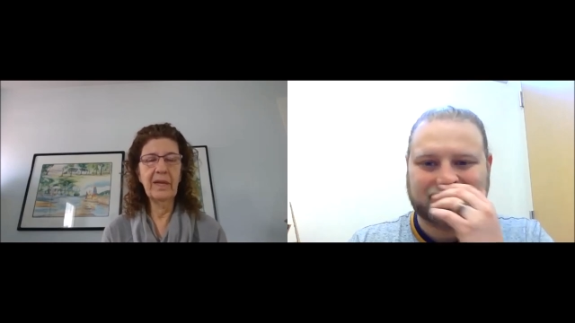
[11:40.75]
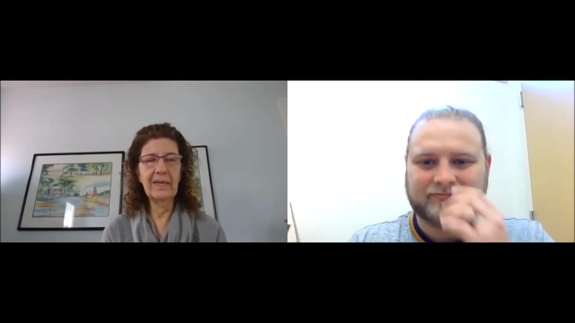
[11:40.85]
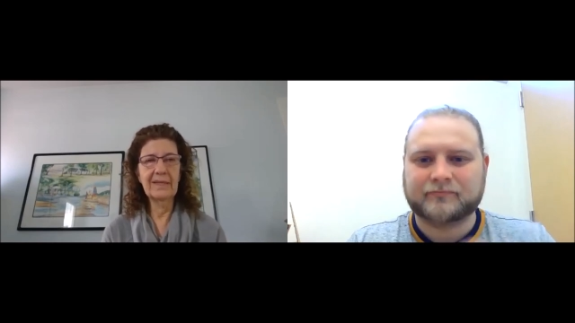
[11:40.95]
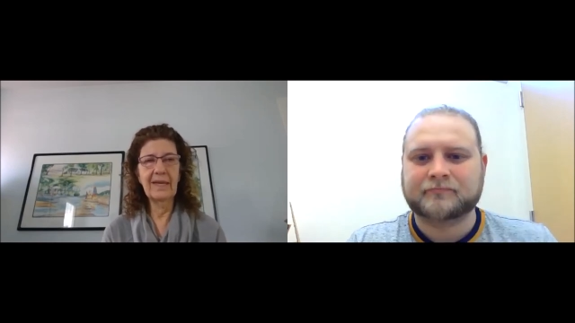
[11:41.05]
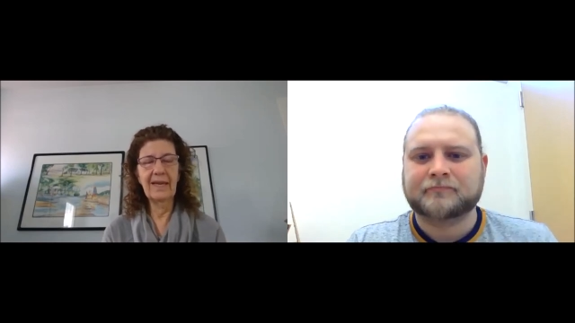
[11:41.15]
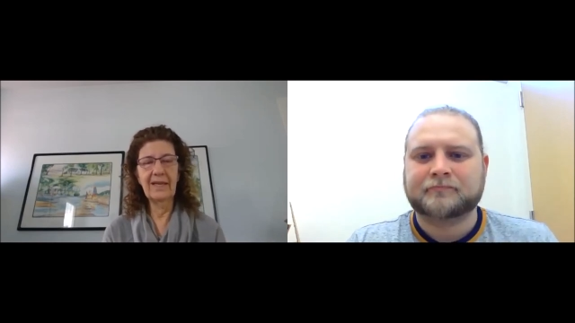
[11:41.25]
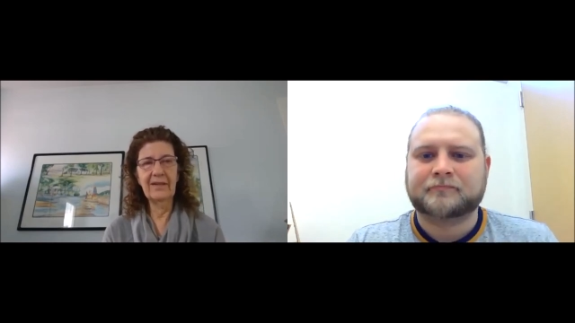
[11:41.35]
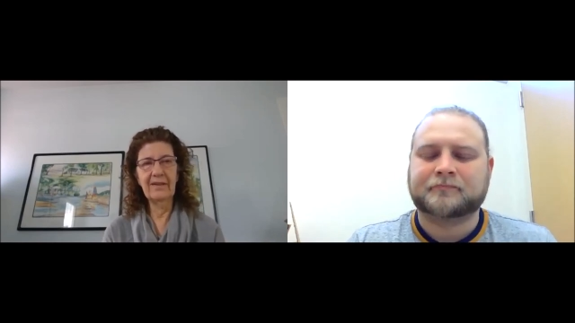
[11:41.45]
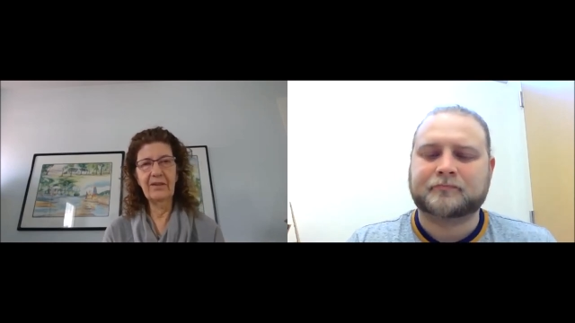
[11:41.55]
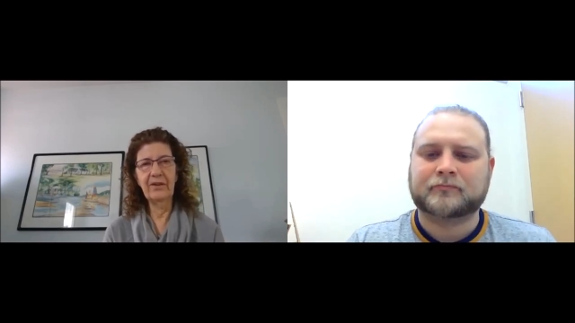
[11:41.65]
Speaker 1: I say,
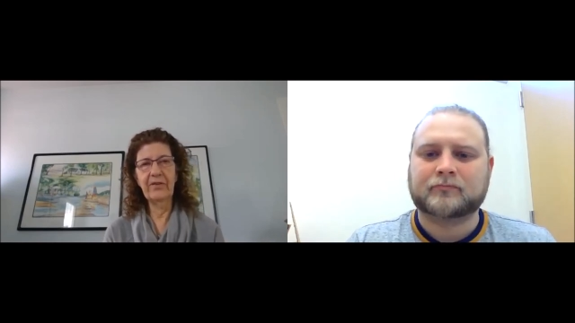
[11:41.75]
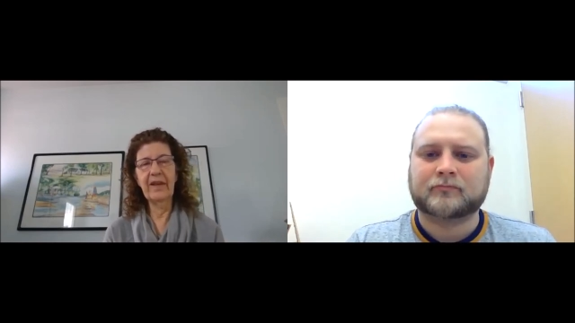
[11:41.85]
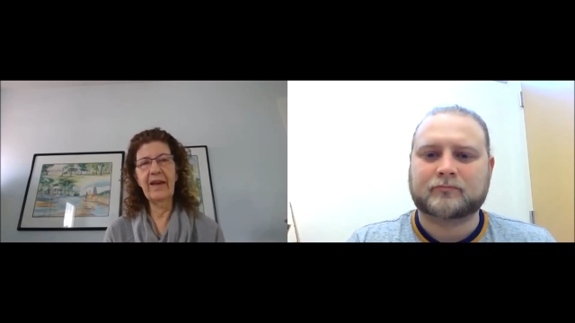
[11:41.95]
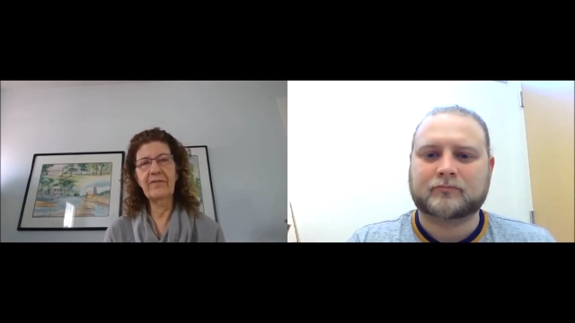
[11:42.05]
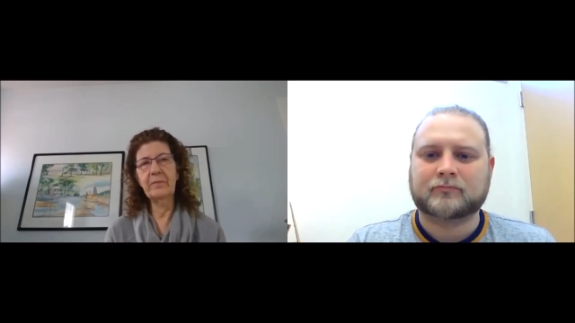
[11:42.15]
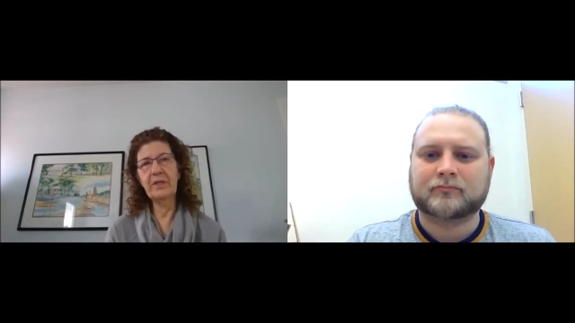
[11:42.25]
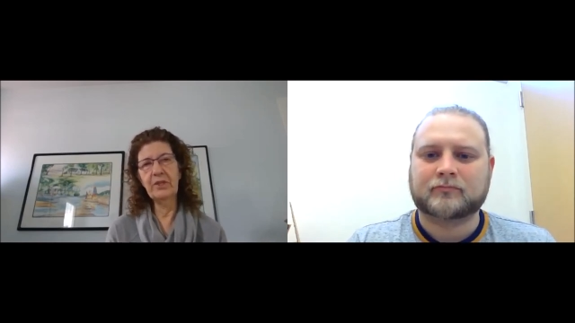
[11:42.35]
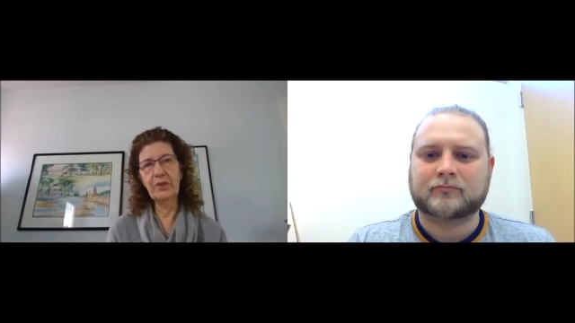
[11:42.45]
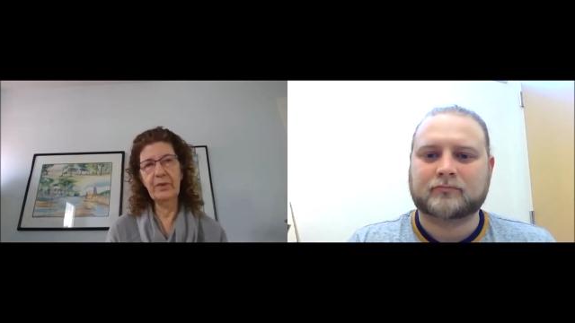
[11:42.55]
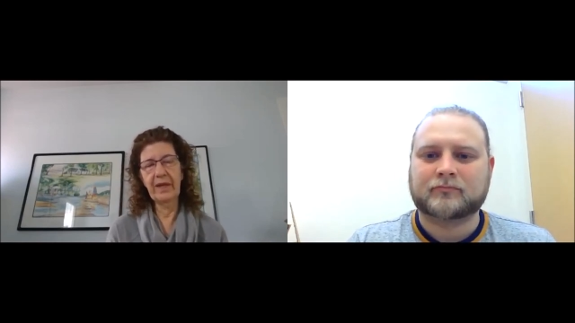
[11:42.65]
you know, they have to be
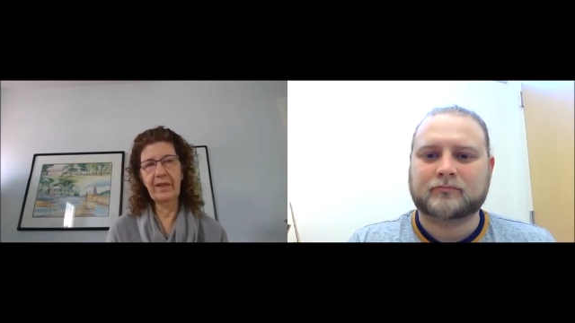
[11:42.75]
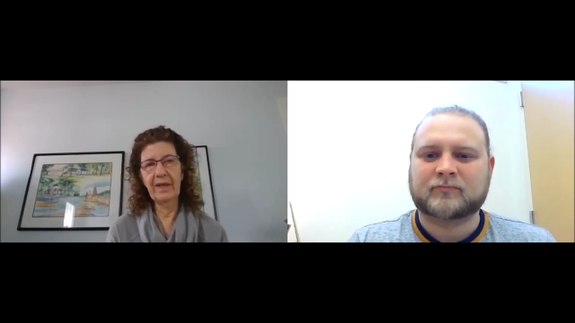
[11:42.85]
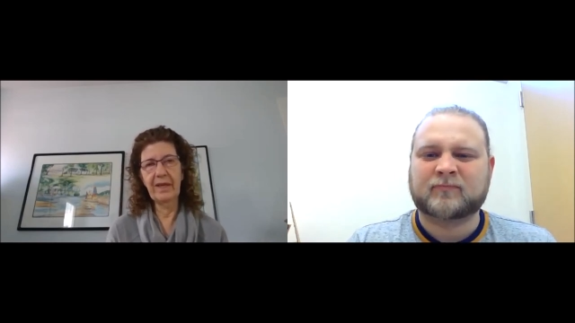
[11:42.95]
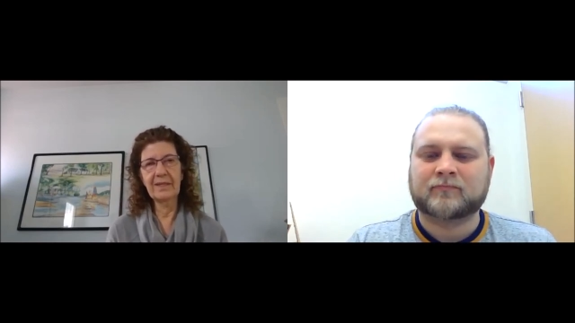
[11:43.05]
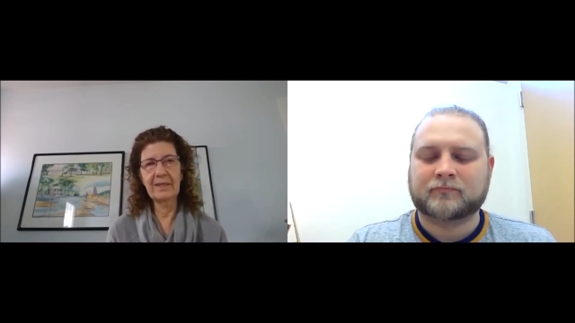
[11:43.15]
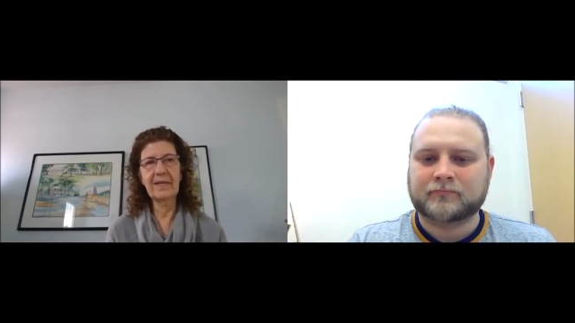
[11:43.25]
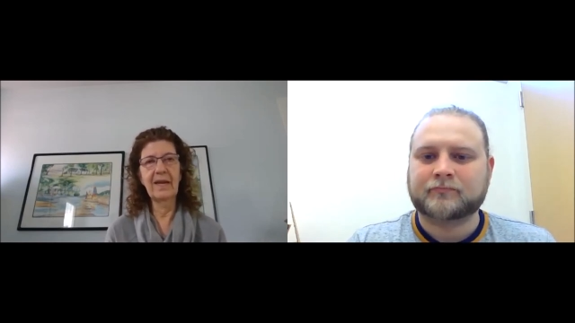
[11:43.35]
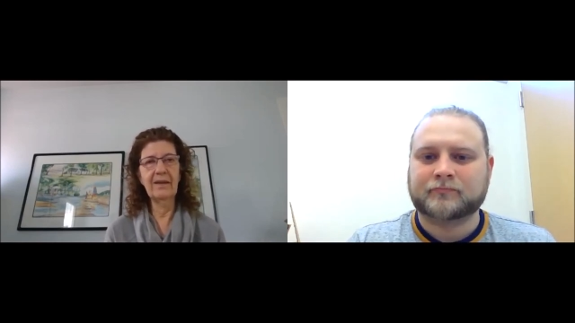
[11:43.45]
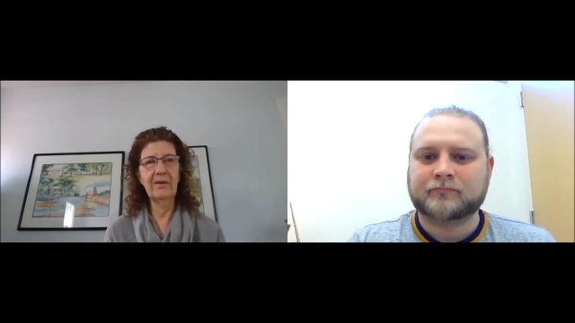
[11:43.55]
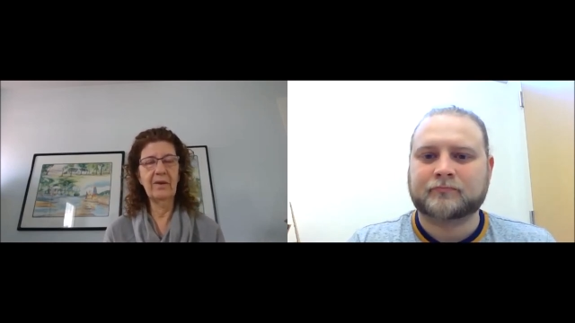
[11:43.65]
doing things because
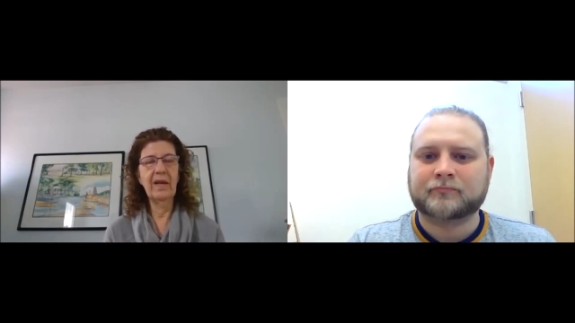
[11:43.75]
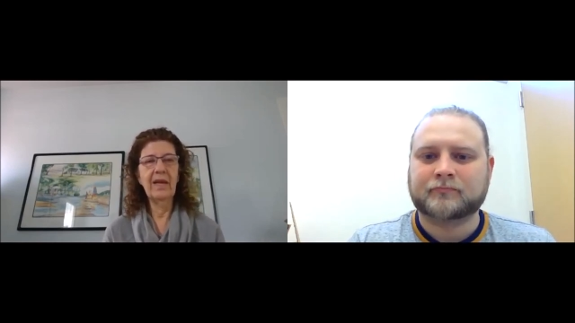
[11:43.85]
I don't,